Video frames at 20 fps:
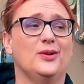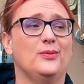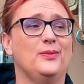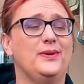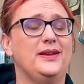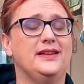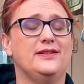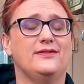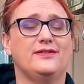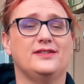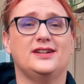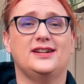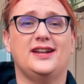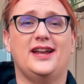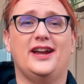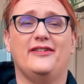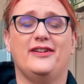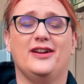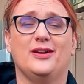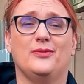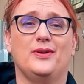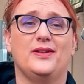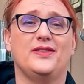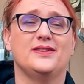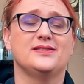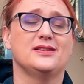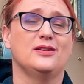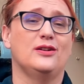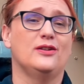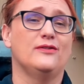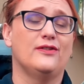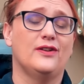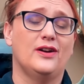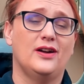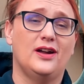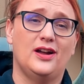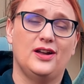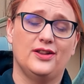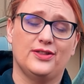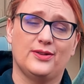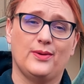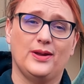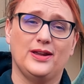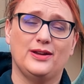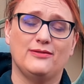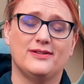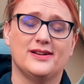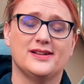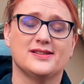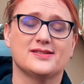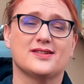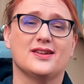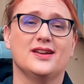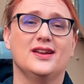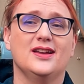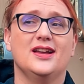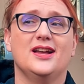We live in an area where there's a lot of earthquake risk.